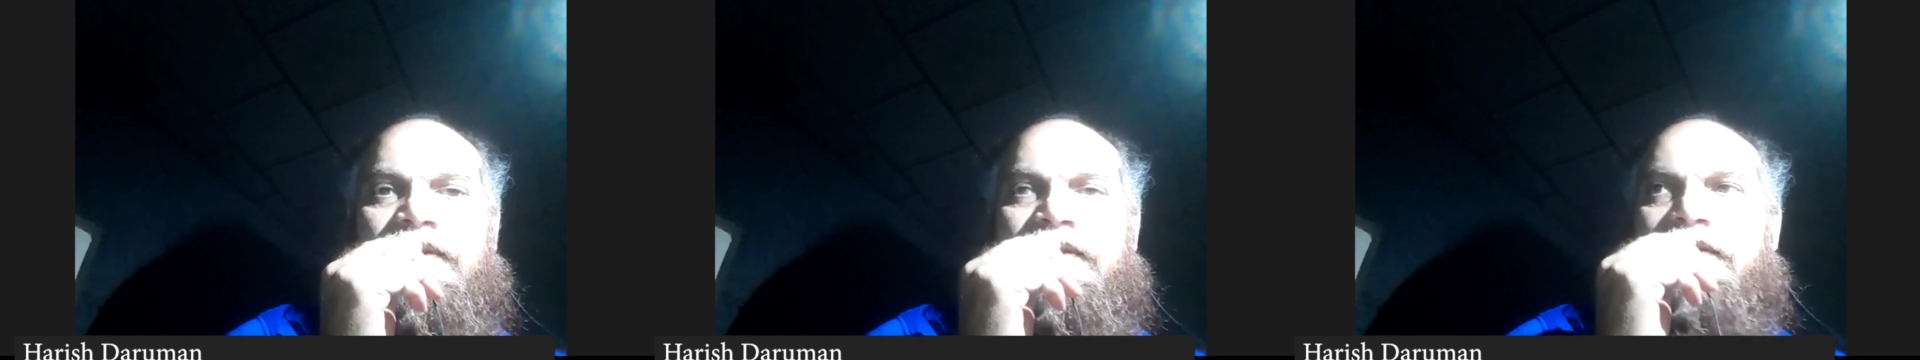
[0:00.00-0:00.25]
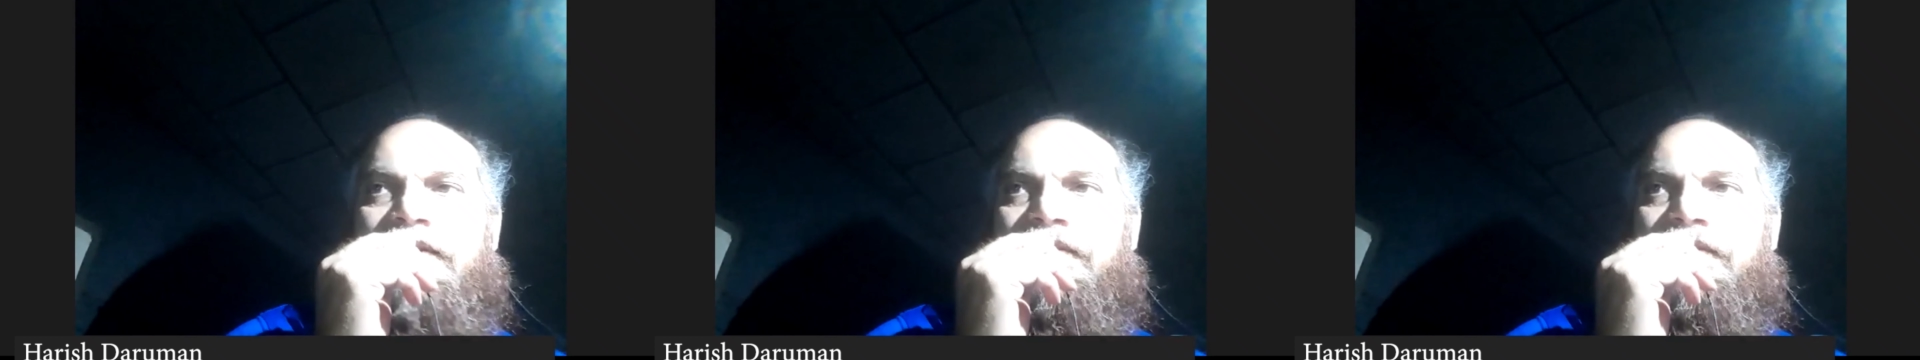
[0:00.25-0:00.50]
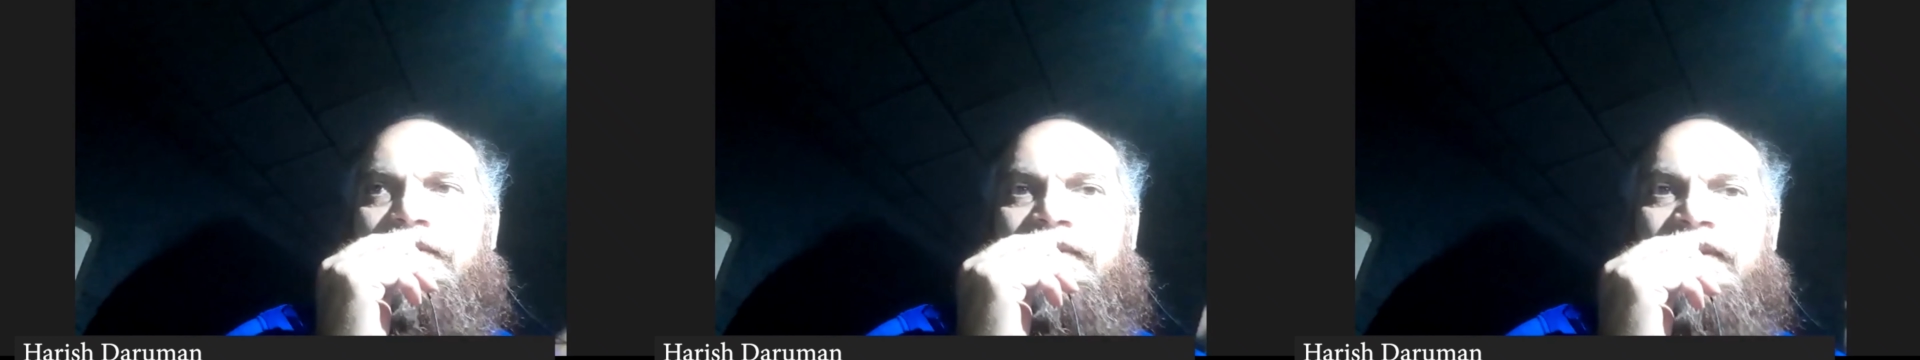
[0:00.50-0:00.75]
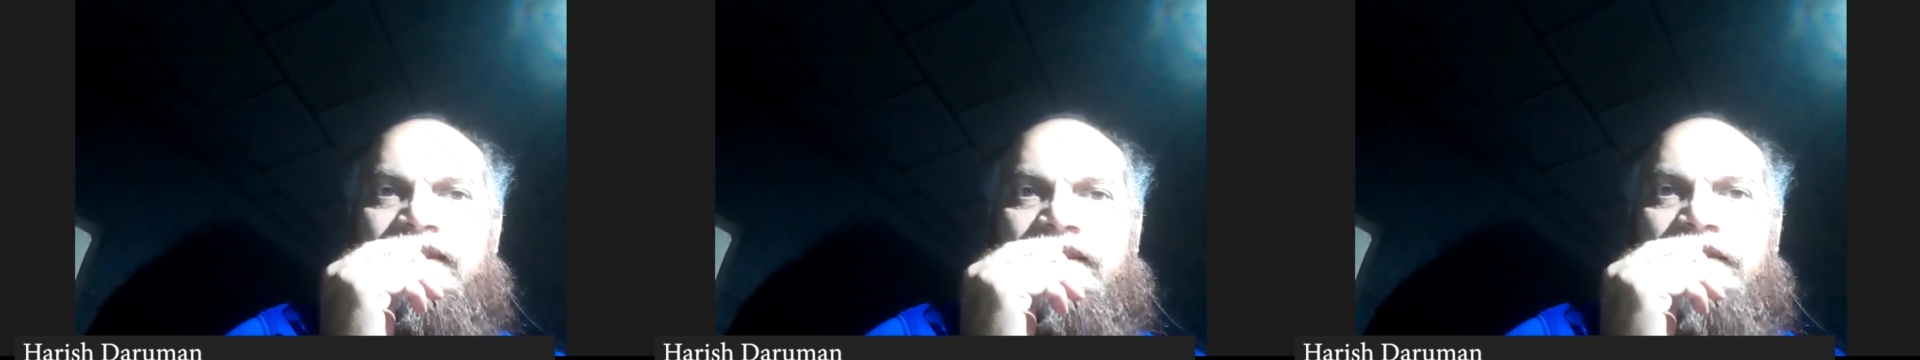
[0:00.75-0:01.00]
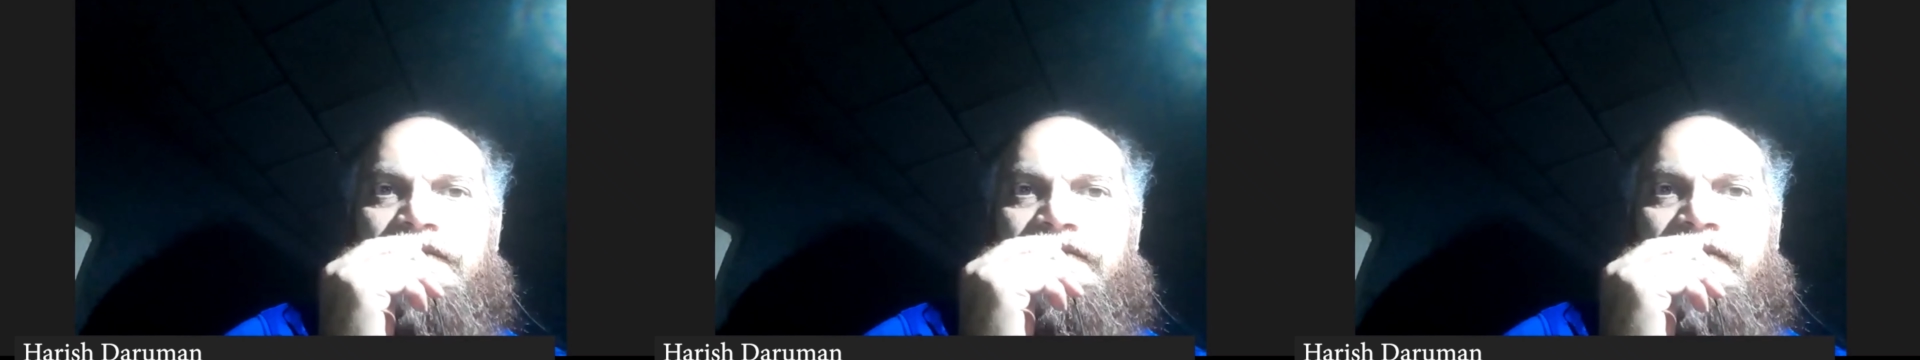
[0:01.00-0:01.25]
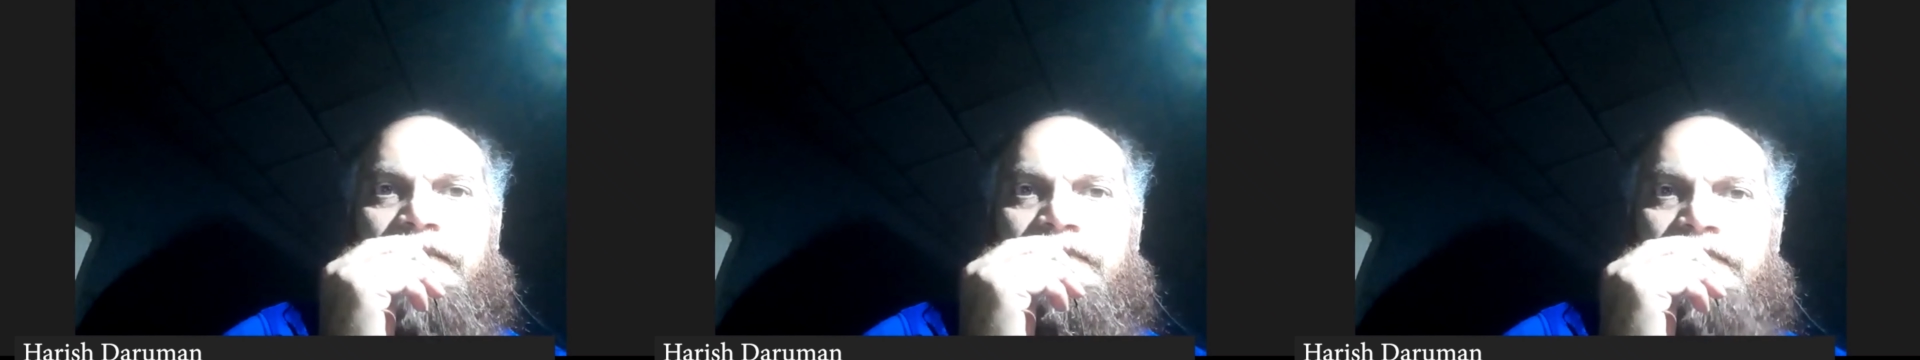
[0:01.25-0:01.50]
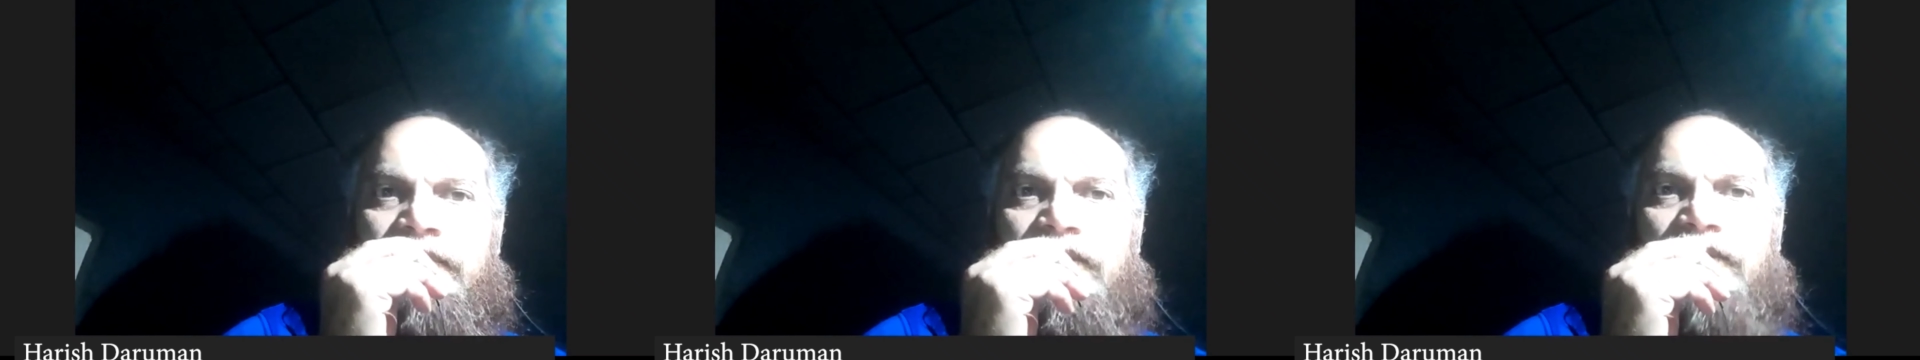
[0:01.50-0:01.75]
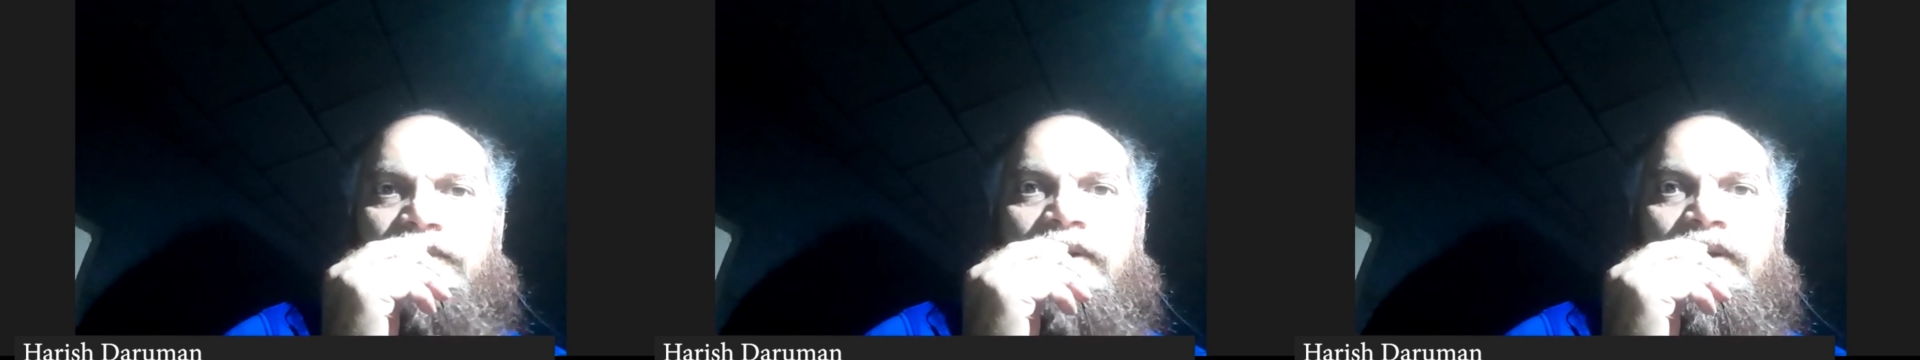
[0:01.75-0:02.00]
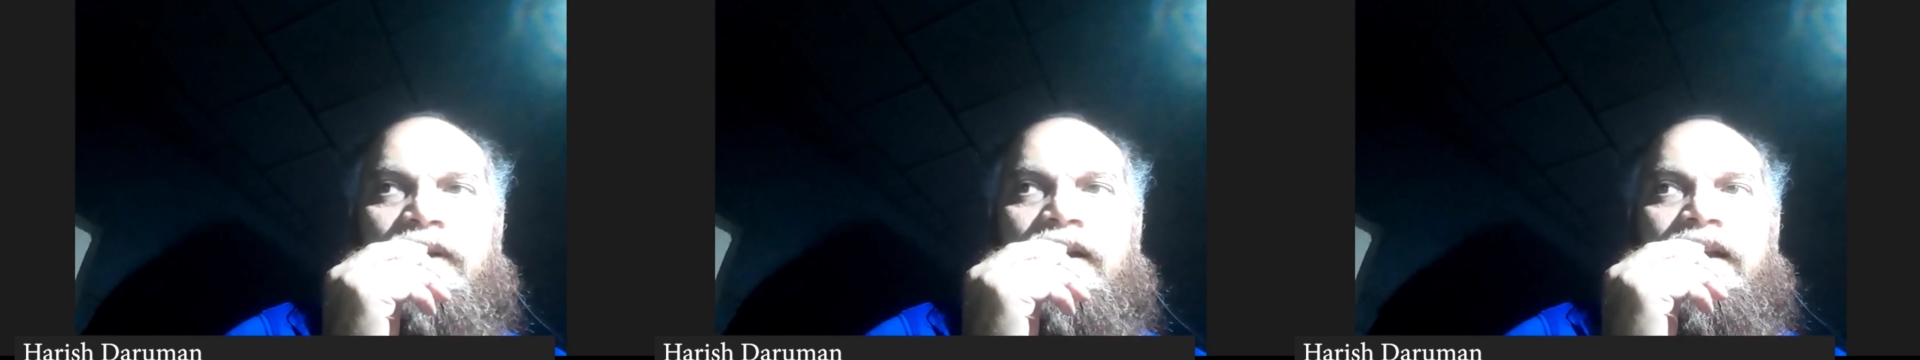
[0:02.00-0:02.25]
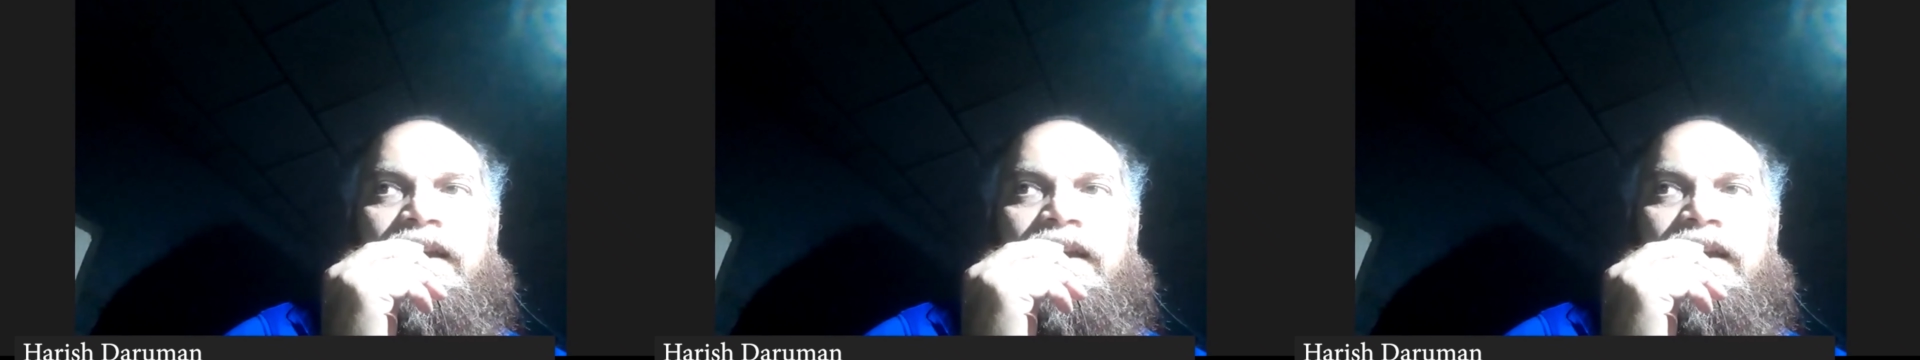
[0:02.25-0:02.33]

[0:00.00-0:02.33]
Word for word: uh, to listen from you all.